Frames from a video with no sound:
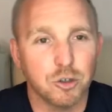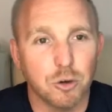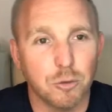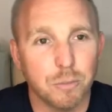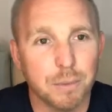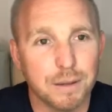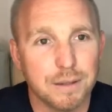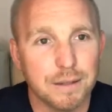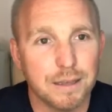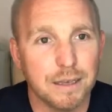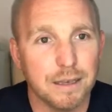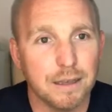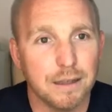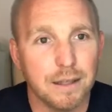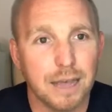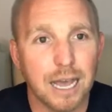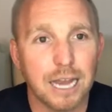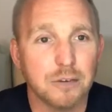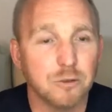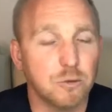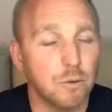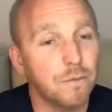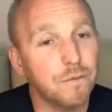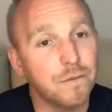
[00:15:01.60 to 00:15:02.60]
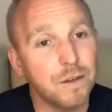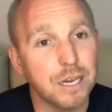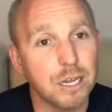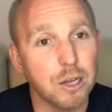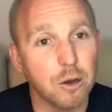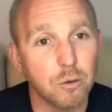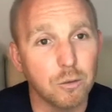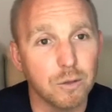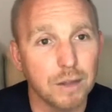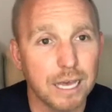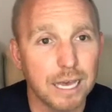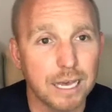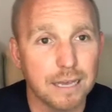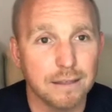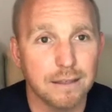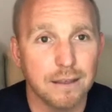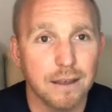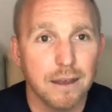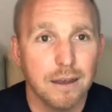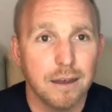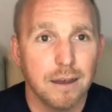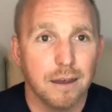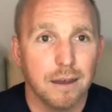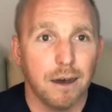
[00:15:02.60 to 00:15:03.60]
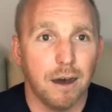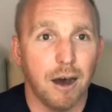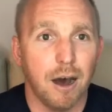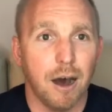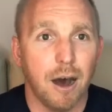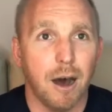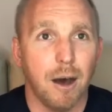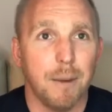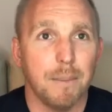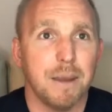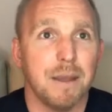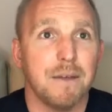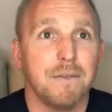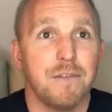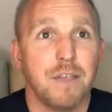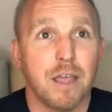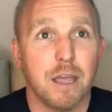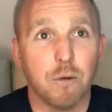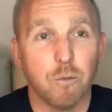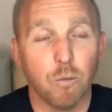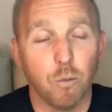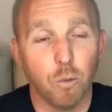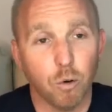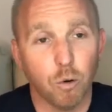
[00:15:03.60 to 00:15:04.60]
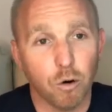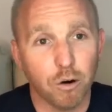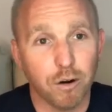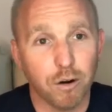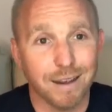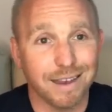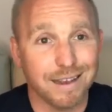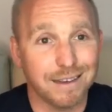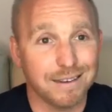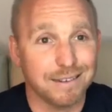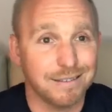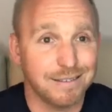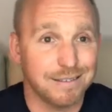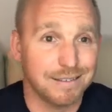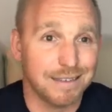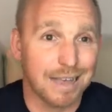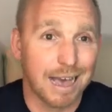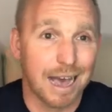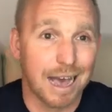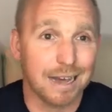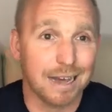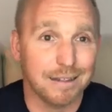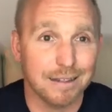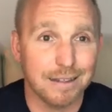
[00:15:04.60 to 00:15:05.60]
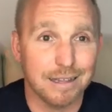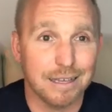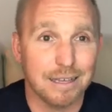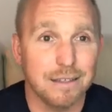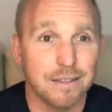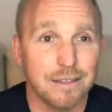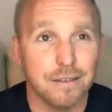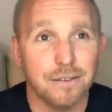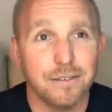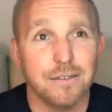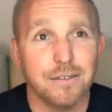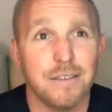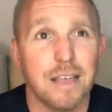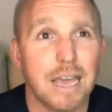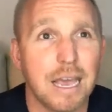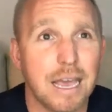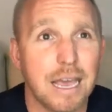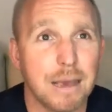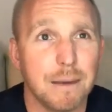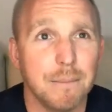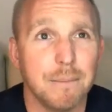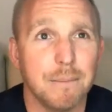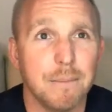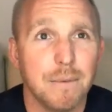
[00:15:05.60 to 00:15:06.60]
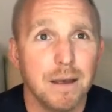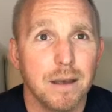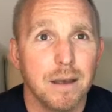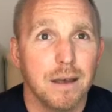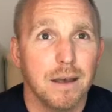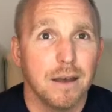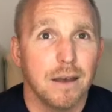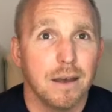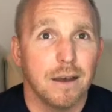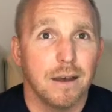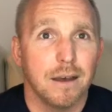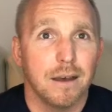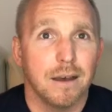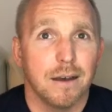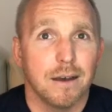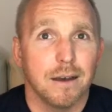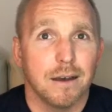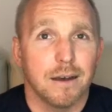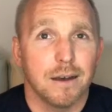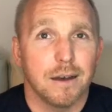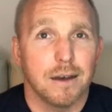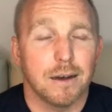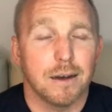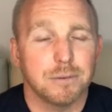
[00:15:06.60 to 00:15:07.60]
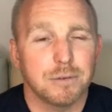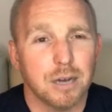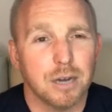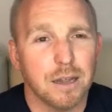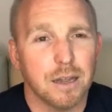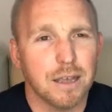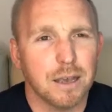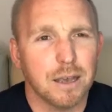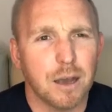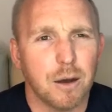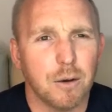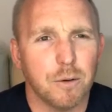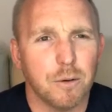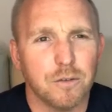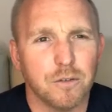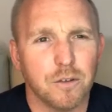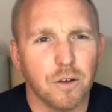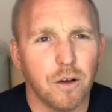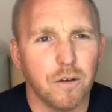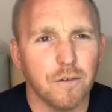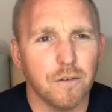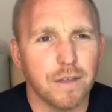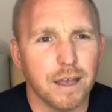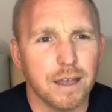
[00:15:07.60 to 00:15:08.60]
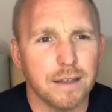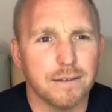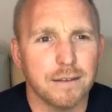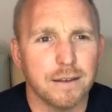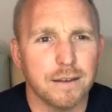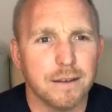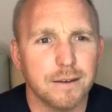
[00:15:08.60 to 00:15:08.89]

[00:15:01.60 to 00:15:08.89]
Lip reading: but the actual video length. If they were exactly the same, I'm trying to think how I would solve that.